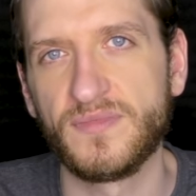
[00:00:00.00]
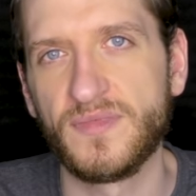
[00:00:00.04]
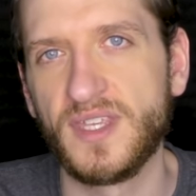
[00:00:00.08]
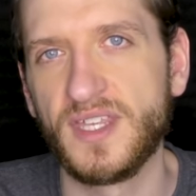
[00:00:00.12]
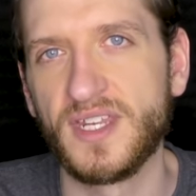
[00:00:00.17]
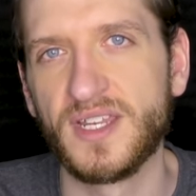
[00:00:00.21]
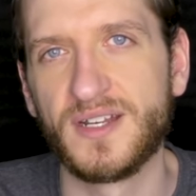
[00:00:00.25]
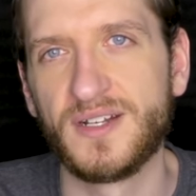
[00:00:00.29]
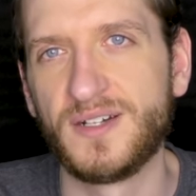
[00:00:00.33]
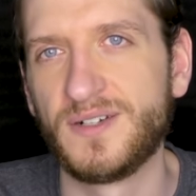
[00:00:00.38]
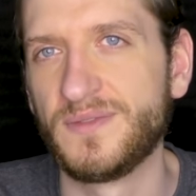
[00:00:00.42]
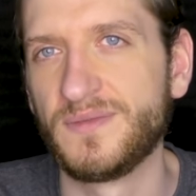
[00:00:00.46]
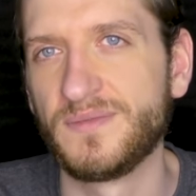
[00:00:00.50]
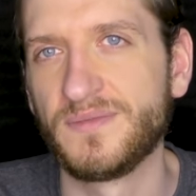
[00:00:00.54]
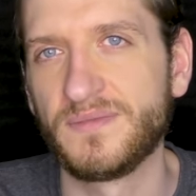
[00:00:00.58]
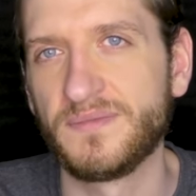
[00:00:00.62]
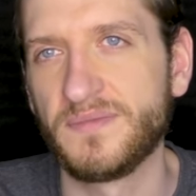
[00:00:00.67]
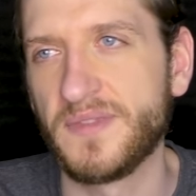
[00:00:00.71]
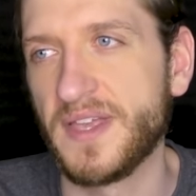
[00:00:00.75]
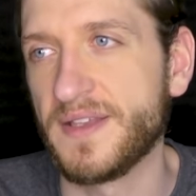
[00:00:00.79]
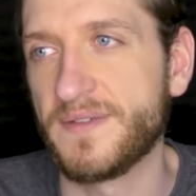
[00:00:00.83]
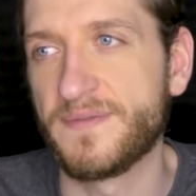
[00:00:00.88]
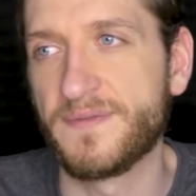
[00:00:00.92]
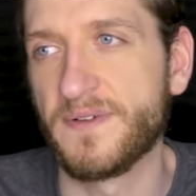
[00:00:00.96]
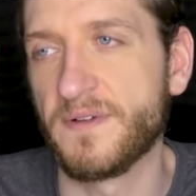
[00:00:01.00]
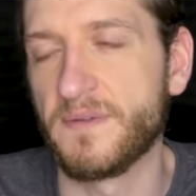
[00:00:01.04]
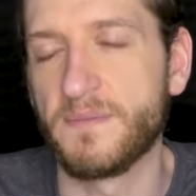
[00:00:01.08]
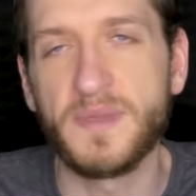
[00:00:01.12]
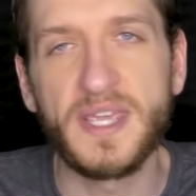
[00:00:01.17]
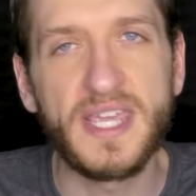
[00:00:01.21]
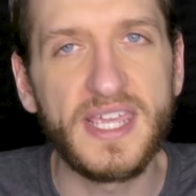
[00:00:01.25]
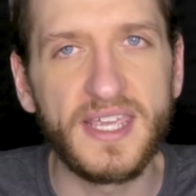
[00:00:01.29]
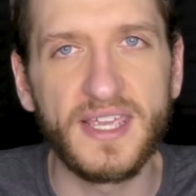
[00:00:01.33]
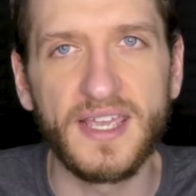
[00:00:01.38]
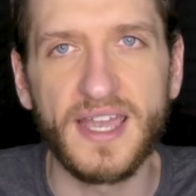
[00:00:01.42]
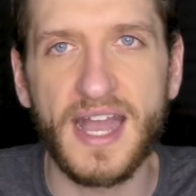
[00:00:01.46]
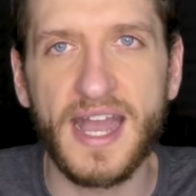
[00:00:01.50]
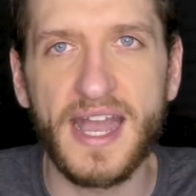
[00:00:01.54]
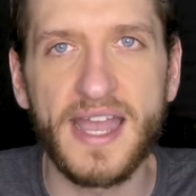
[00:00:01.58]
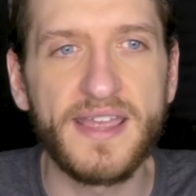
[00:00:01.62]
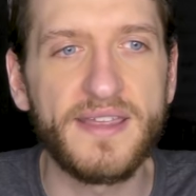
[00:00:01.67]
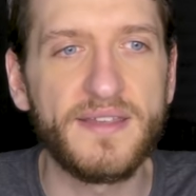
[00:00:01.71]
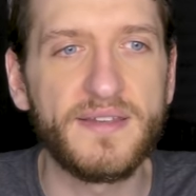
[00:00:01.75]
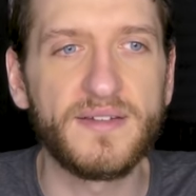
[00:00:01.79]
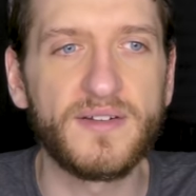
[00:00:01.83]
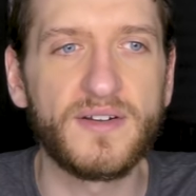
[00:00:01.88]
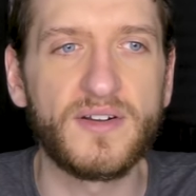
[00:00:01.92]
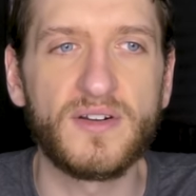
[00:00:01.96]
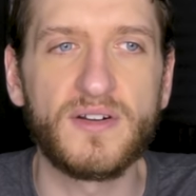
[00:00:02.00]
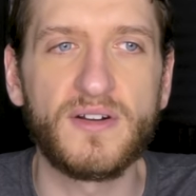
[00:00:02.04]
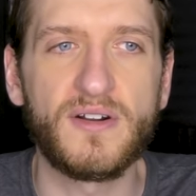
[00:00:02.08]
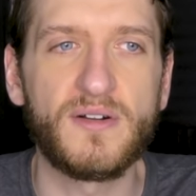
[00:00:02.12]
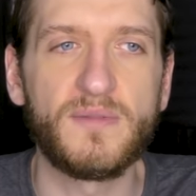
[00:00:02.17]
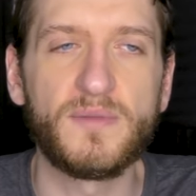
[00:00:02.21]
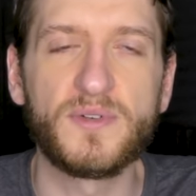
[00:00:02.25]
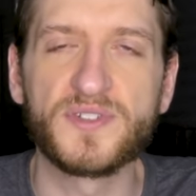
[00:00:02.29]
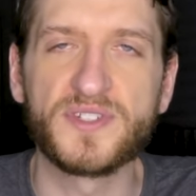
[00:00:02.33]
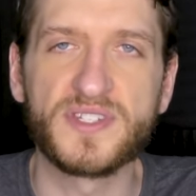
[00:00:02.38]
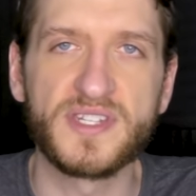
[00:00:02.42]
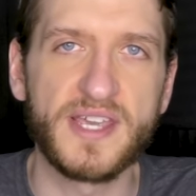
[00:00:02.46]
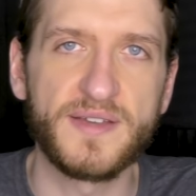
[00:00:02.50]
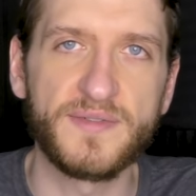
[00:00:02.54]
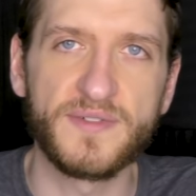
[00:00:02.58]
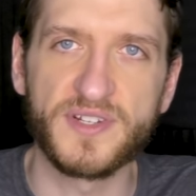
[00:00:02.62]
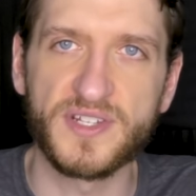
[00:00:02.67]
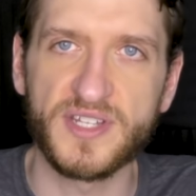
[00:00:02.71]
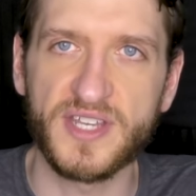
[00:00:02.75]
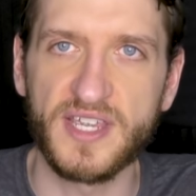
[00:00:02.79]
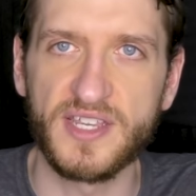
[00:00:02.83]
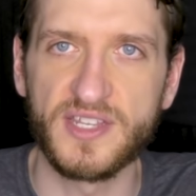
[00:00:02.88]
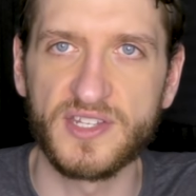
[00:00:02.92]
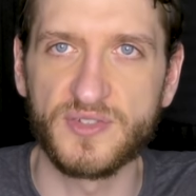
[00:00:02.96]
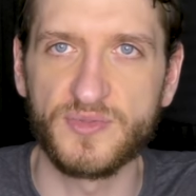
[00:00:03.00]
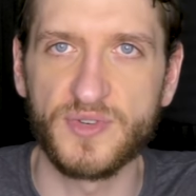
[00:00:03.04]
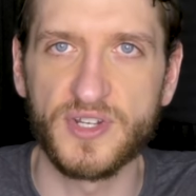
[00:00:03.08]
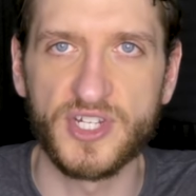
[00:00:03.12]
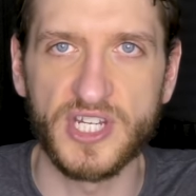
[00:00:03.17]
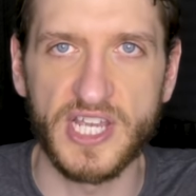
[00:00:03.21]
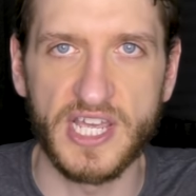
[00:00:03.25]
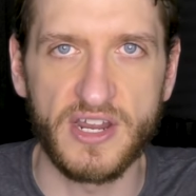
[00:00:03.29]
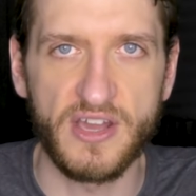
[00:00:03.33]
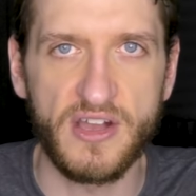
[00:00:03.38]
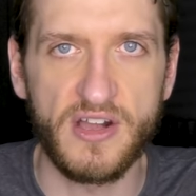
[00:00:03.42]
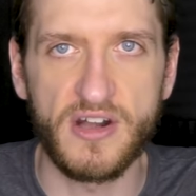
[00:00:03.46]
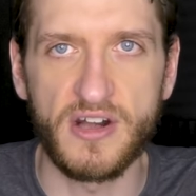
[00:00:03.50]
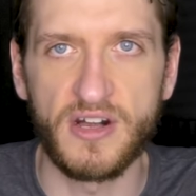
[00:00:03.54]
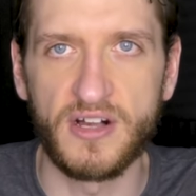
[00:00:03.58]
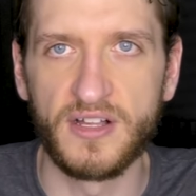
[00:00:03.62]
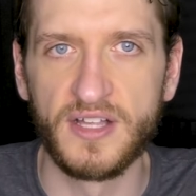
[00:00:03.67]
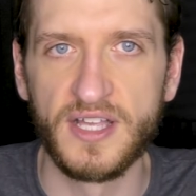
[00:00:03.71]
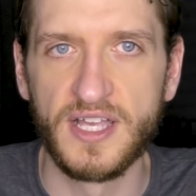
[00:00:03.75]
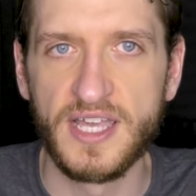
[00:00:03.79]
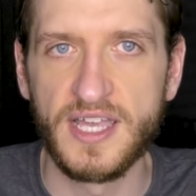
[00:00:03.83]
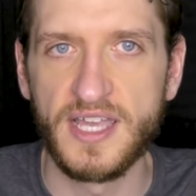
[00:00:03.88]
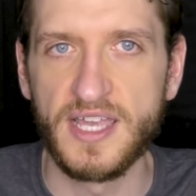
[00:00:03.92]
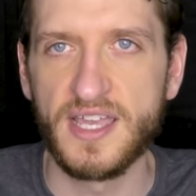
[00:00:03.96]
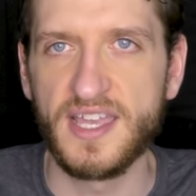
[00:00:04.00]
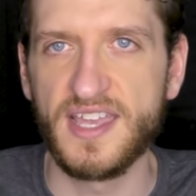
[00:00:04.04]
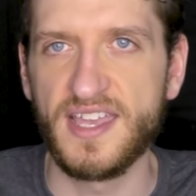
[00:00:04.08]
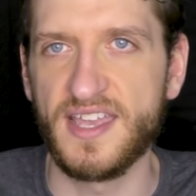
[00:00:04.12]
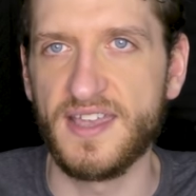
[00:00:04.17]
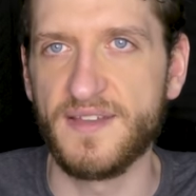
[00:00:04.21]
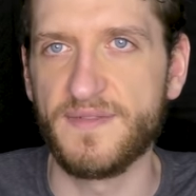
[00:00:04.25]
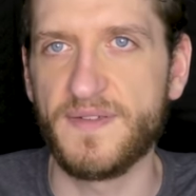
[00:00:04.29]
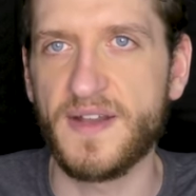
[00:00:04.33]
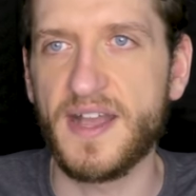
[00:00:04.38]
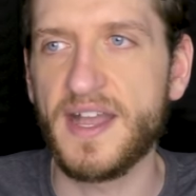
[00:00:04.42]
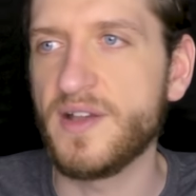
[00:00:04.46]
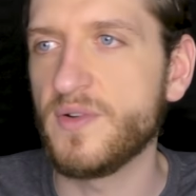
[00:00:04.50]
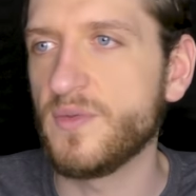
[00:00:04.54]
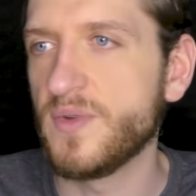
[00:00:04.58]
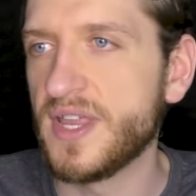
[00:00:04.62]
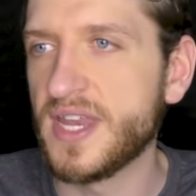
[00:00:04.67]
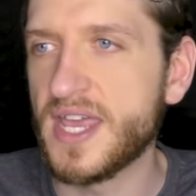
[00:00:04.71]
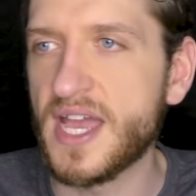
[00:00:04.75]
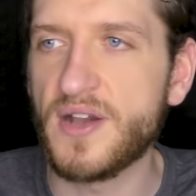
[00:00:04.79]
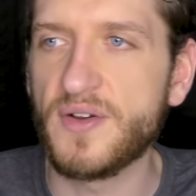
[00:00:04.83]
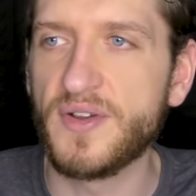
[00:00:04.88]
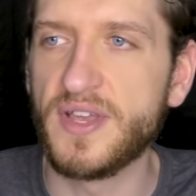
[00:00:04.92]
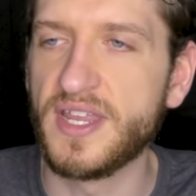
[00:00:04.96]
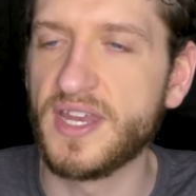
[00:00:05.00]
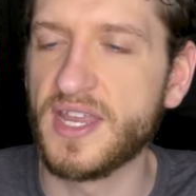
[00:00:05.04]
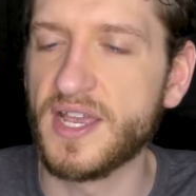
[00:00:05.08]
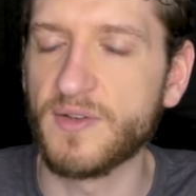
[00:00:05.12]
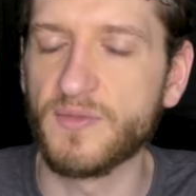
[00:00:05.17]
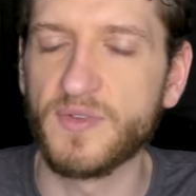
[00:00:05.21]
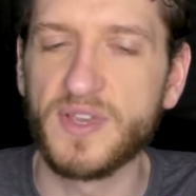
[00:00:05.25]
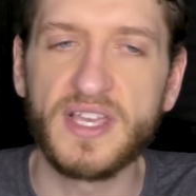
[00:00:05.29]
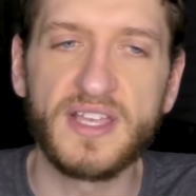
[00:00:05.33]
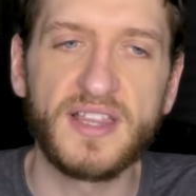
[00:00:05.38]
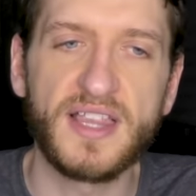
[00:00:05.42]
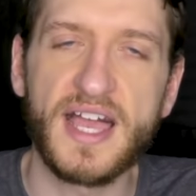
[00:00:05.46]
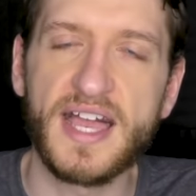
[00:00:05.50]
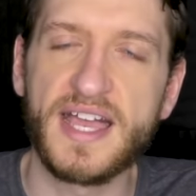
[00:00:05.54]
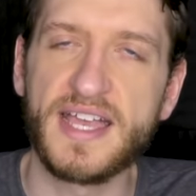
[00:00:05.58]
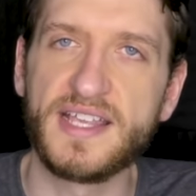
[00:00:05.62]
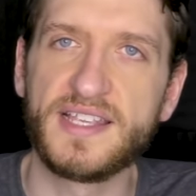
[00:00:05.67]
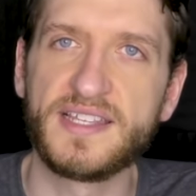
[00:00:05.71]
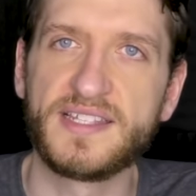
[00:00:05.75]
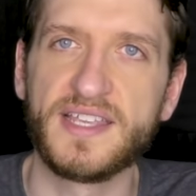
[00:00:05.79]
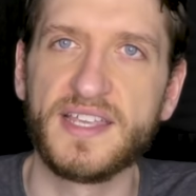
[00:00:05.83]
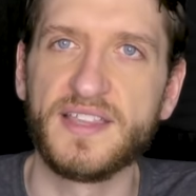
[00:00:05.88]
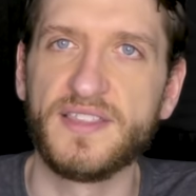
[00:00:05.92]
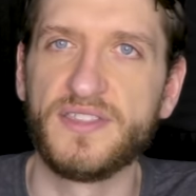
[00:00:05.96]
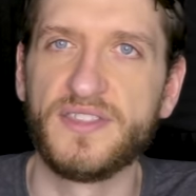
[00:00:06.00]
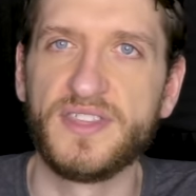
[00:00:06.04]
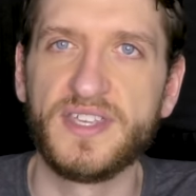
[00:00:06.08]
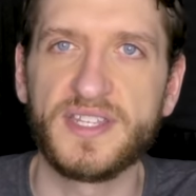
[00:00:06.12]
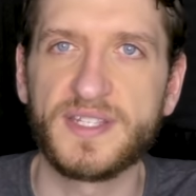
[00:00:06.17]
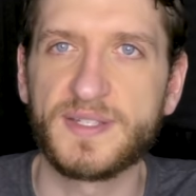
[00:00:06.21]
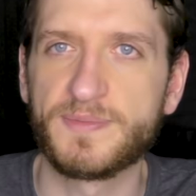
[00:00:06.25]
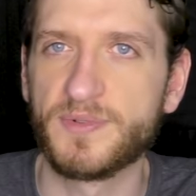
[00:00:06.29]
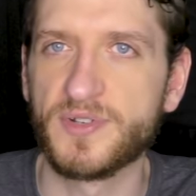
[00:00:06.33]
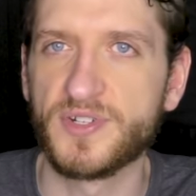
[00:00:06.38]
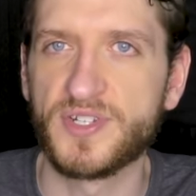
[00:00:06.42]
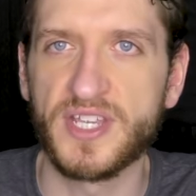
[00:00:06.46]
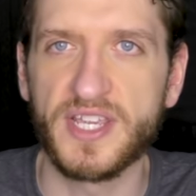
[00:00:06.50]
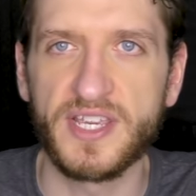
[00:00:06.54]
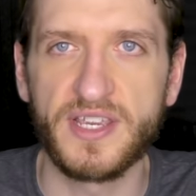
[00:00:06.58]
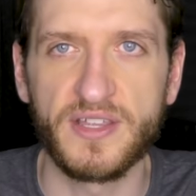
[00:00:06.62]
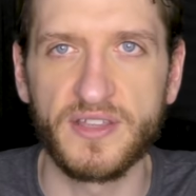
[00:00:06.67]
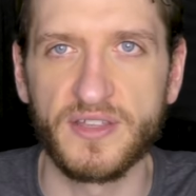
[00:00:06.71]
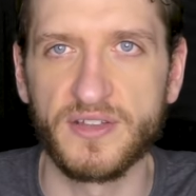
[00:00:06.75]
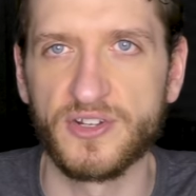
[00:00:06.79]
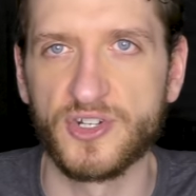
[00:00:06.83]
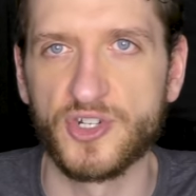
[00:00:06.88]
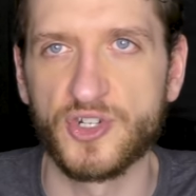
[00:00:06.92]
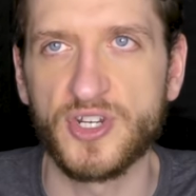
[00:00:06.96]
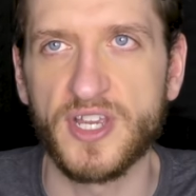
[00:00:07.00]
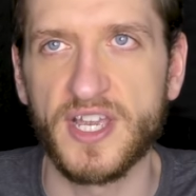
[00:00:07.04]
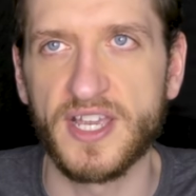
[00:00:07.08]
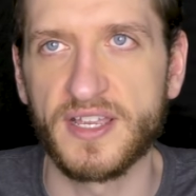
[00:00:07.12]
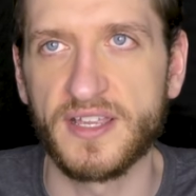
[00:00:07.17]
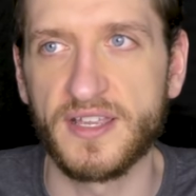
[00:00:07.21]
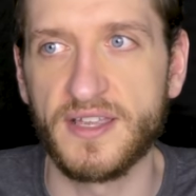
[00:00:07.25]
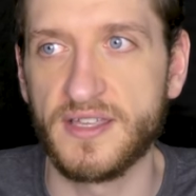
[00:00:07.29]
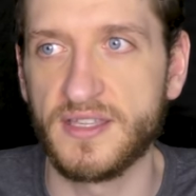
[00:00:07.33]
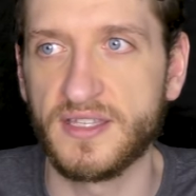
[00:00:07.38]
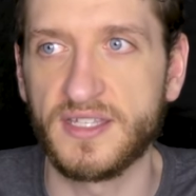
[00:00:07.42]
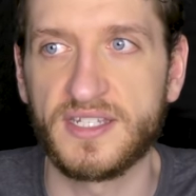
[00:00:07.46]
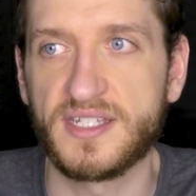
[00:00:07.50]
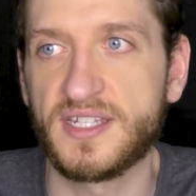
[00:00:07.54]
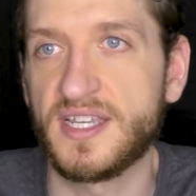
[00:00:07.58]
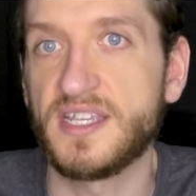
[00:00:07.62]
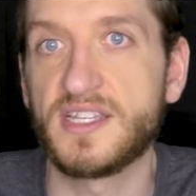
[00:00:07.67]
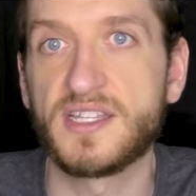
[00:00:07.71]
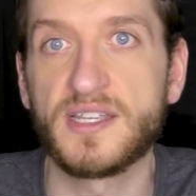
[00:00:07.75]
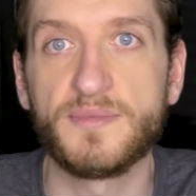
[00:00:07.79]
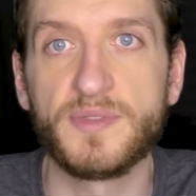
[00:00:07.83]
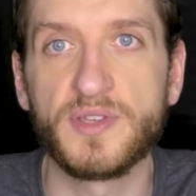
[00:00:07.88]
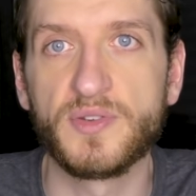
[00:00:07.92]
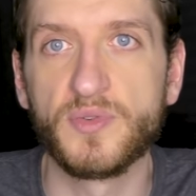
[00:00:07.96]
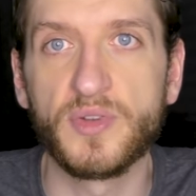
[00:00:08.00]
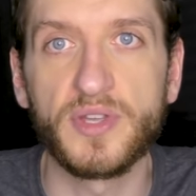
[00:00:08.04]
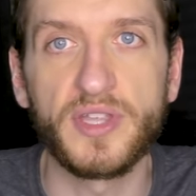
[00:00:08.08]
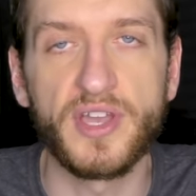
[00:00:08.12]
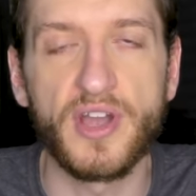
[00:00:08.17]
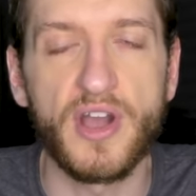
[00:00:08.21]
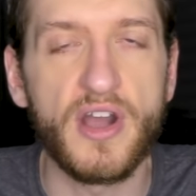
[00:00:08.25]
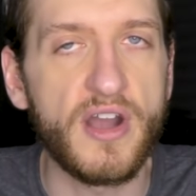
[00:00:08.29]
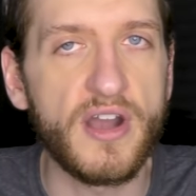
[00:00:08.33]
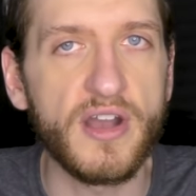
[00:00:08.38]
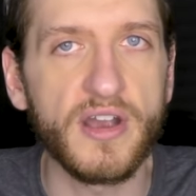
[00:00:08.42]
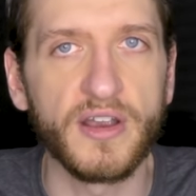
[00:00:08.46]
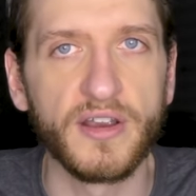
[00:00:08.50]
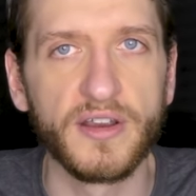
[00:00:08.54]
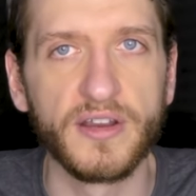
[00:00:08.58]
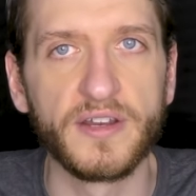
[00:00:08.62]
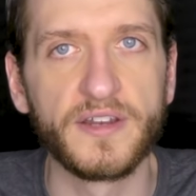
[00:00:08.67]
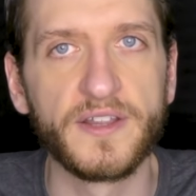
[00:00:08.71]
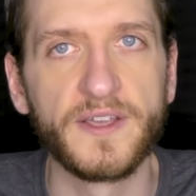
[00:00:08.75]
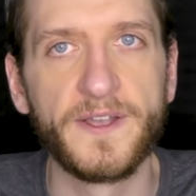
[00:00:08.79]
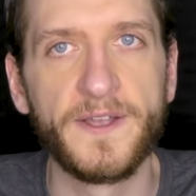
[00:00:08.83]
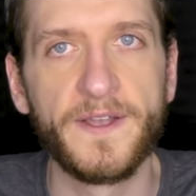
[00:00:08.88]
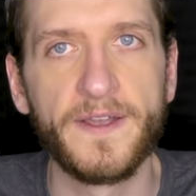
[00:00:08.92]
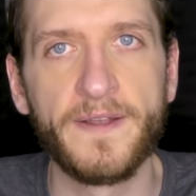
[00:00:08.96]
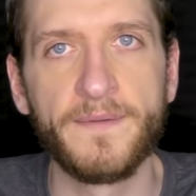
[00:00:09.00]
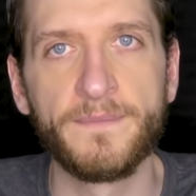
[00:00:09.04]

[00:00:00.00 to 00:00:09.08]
You know, like for me, I almost never skate switch at all. If I went out and I realized that this particular trick, let's say something really hard,